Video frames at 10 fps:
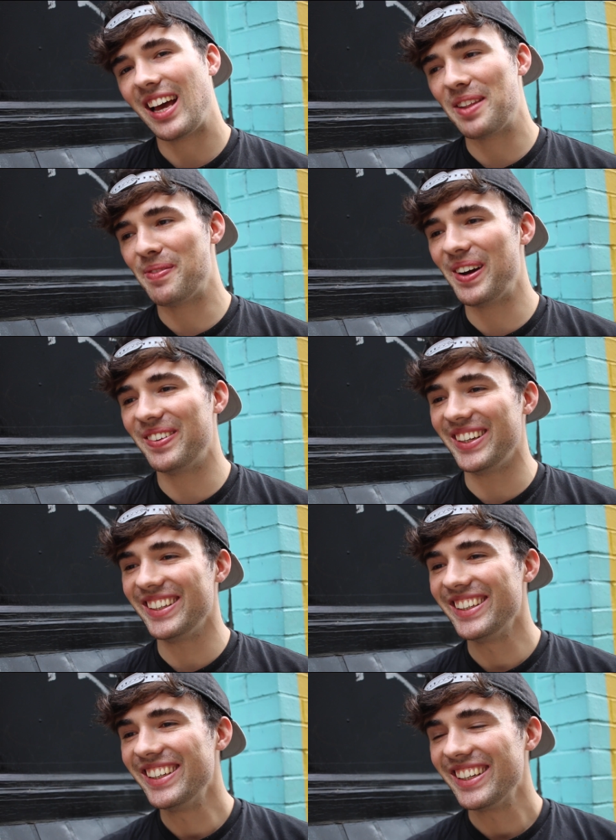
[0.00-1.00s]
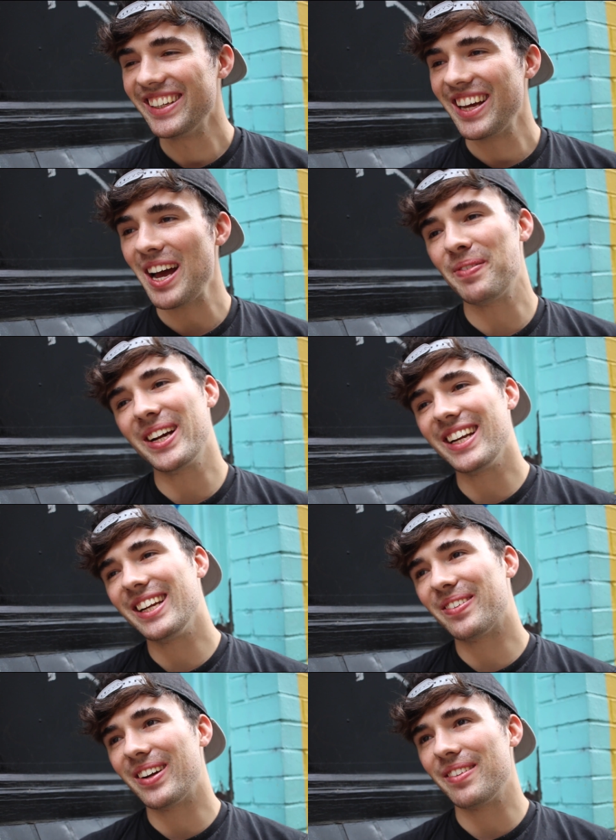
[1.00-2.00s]
at the moment. I might
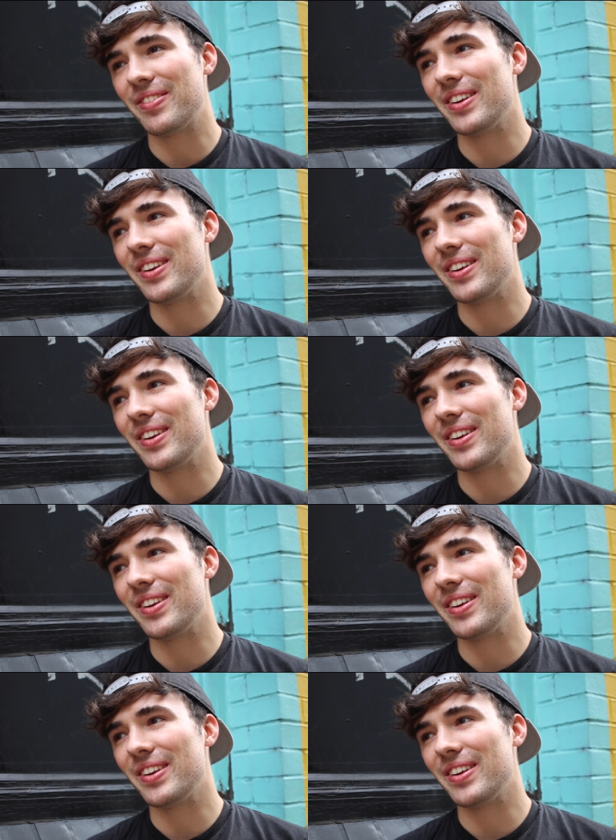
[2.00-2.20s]
need one in